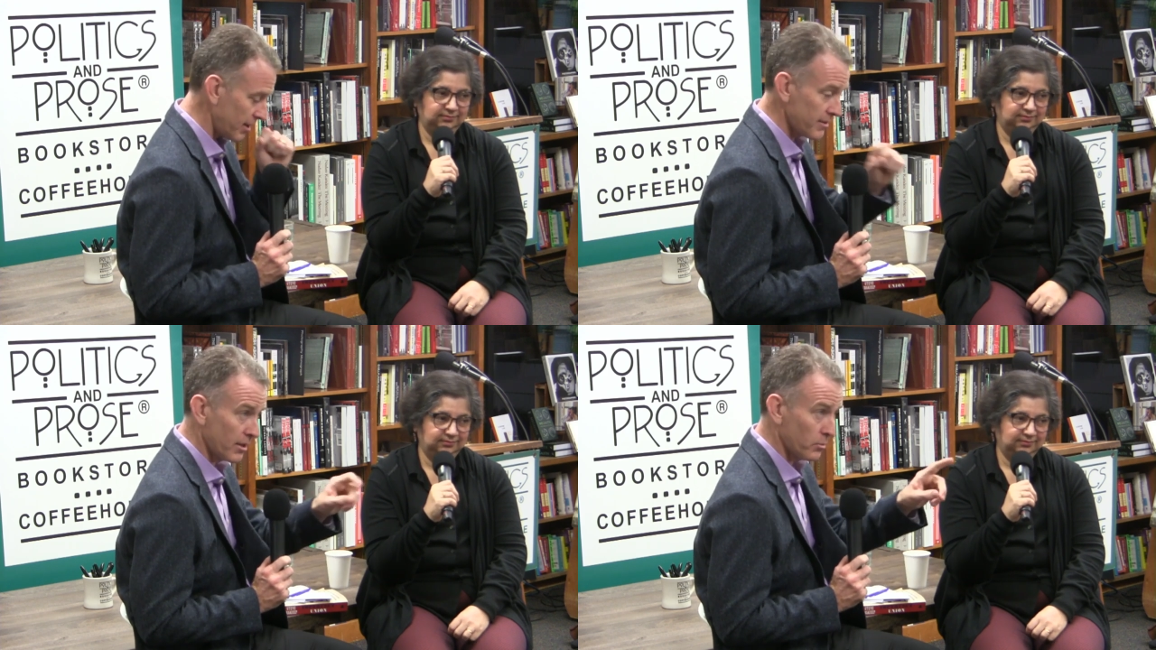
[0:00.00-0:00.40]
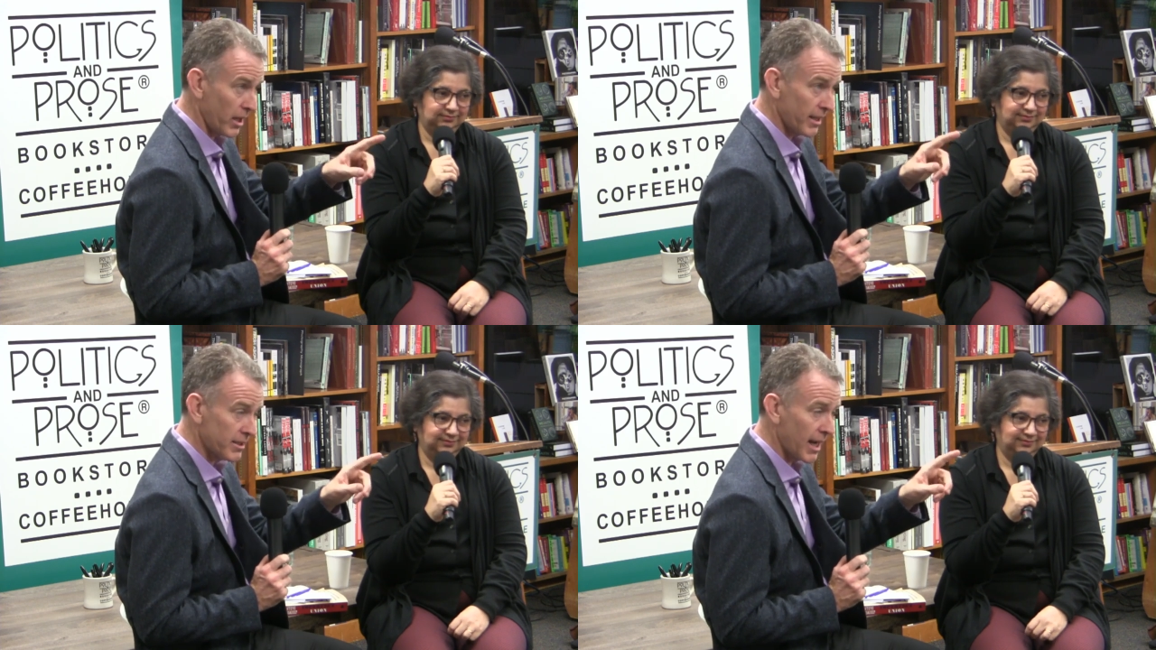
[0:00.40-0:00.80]
Speaker 1: and then
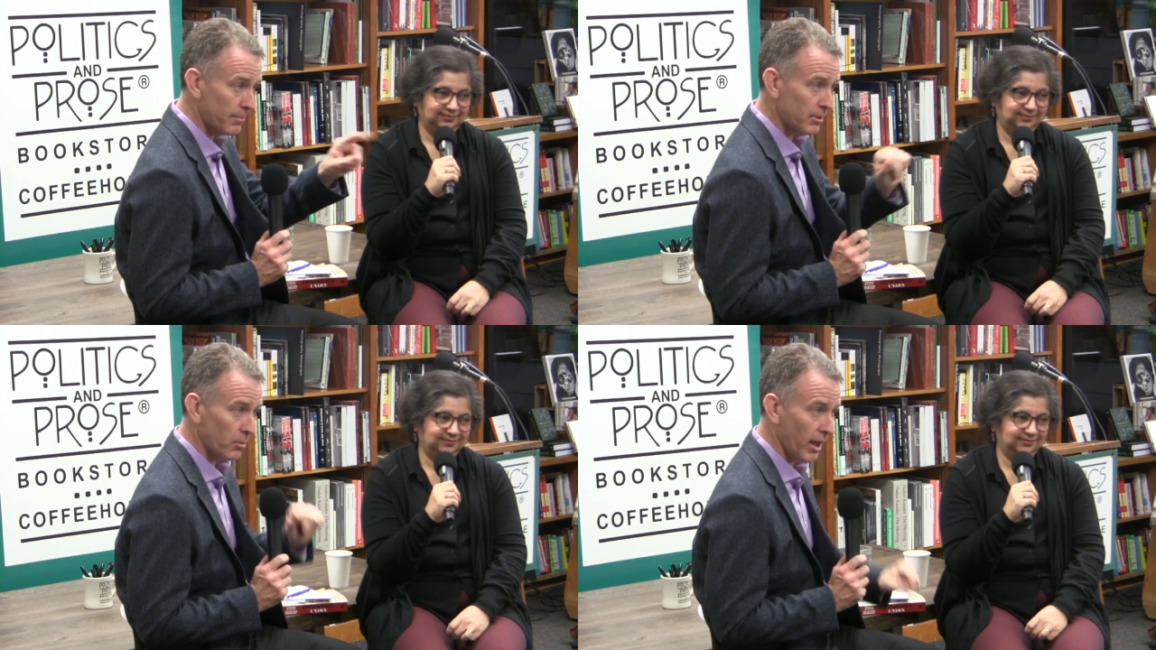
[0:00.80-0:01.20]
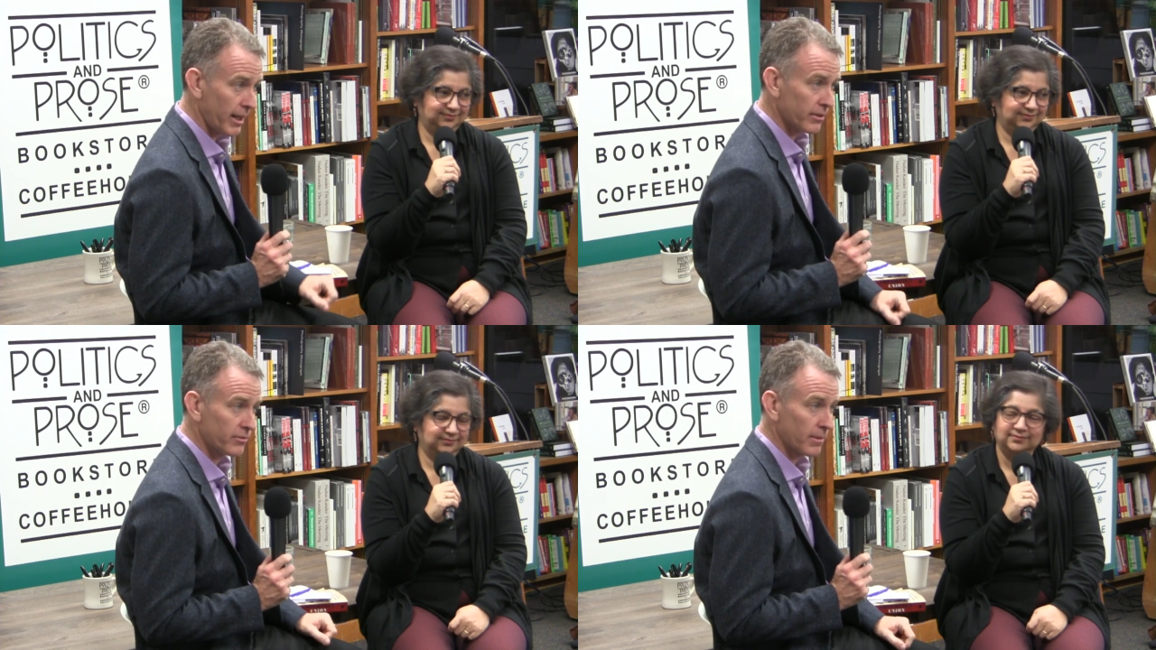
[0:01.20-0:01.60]
ran copper
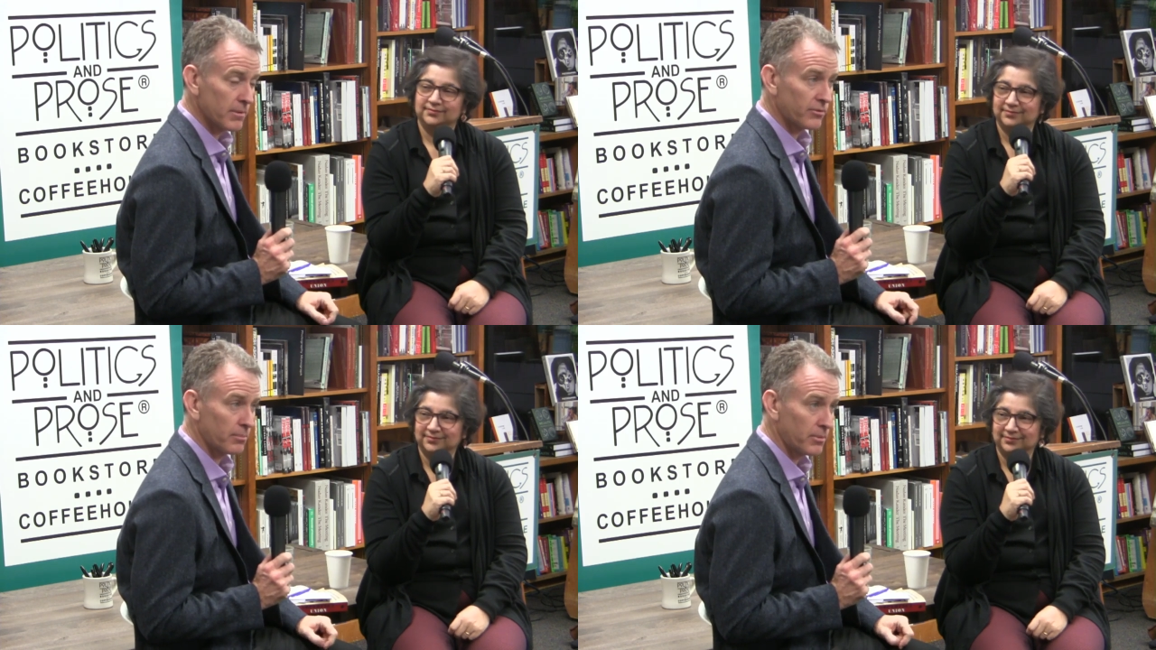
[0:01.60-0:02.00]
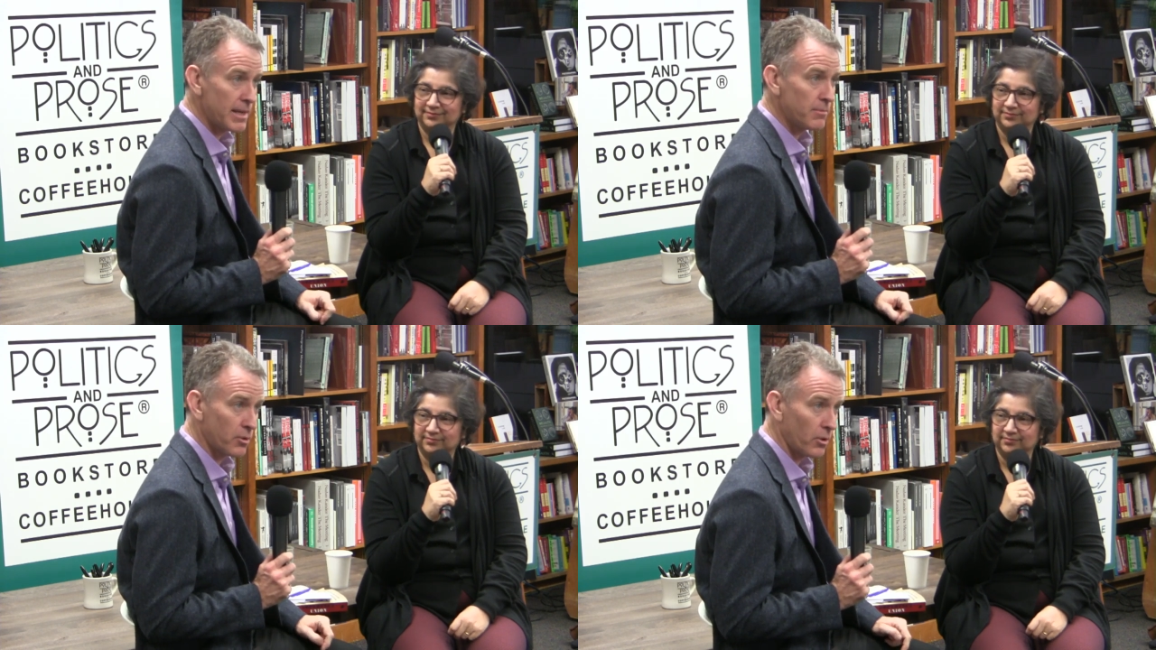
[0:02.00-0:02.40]
wires from the
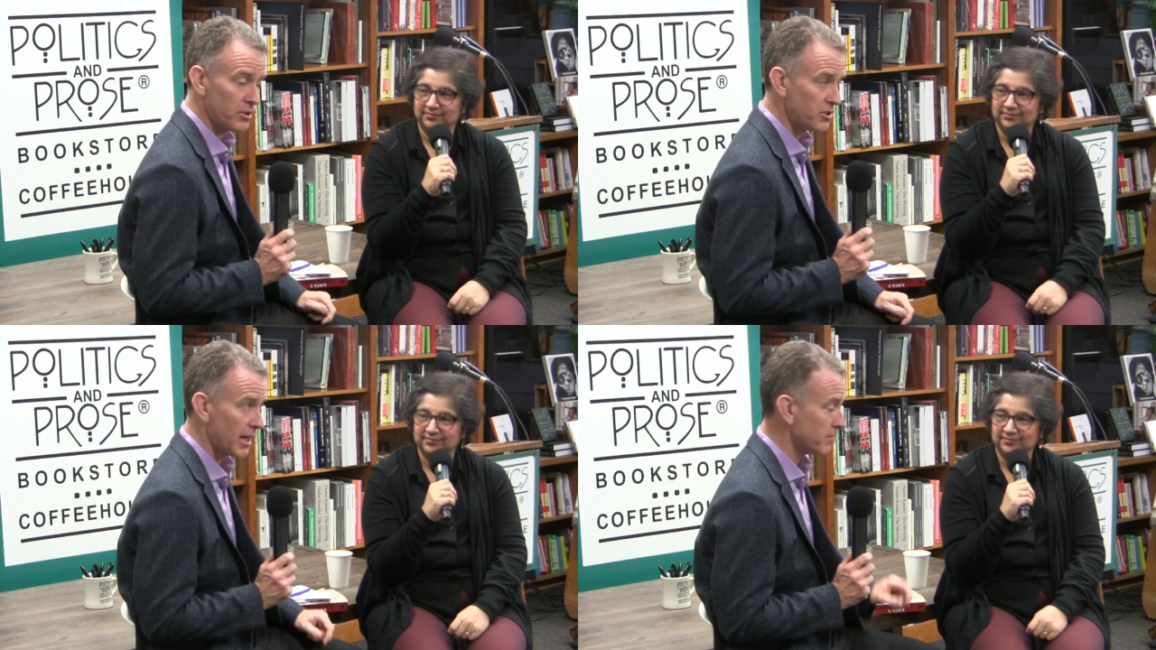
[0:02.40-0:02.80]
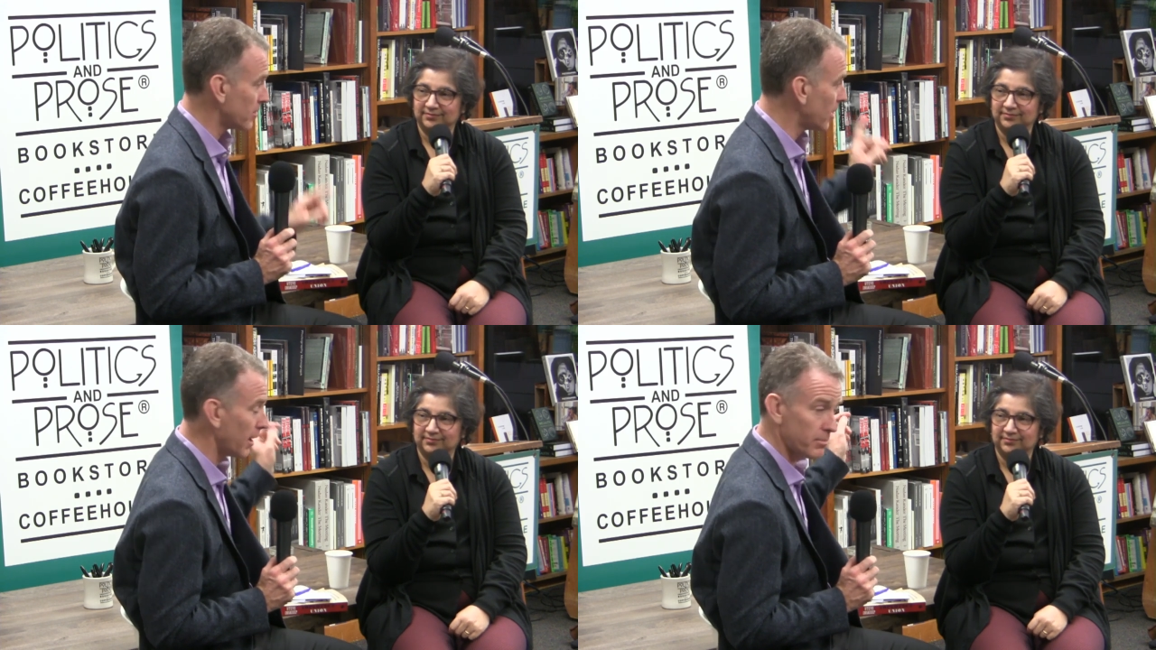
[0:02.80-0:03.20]
Supreme Court
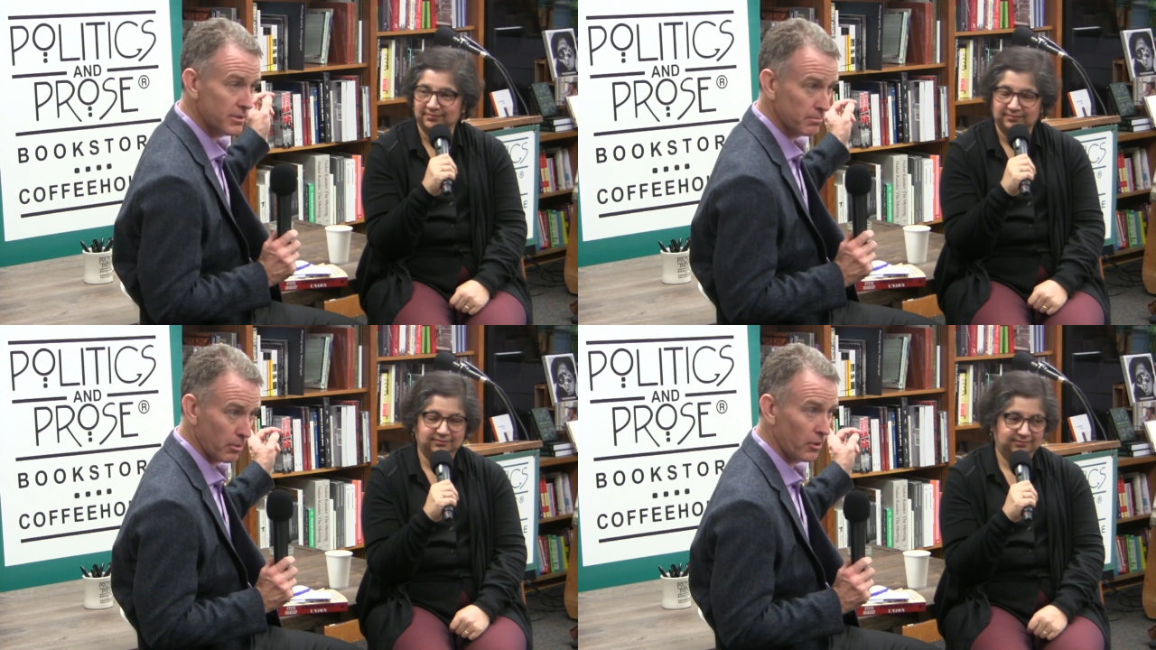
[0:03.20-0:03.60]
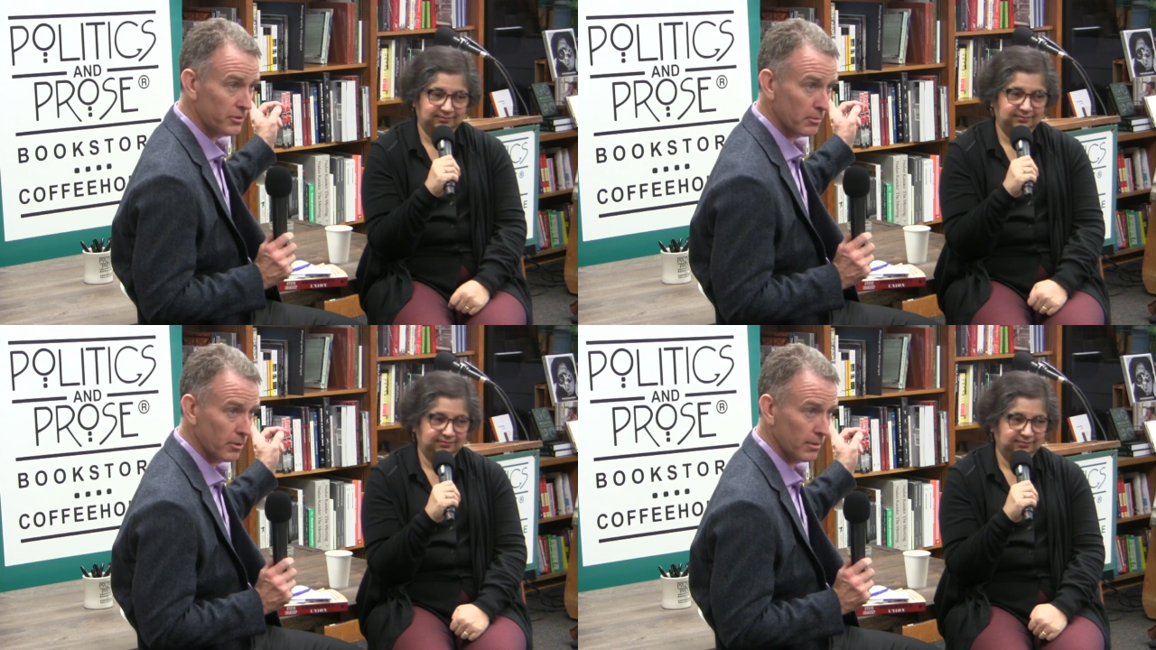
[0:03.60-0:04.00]
chamber up to
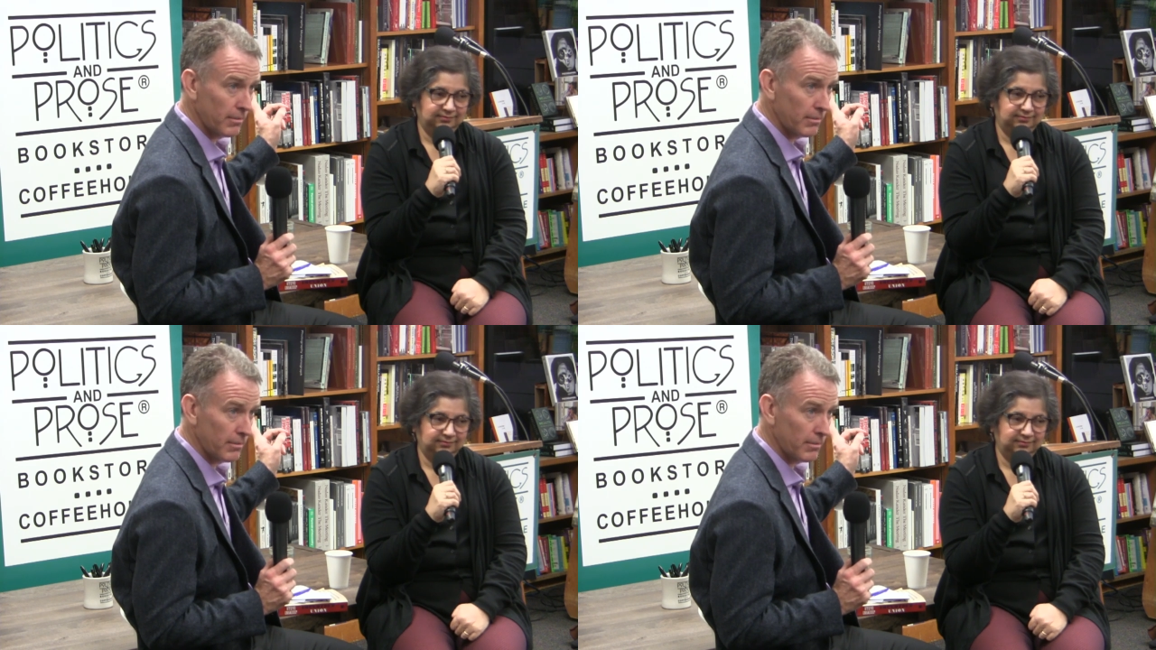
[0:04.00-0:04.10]
Baltimore,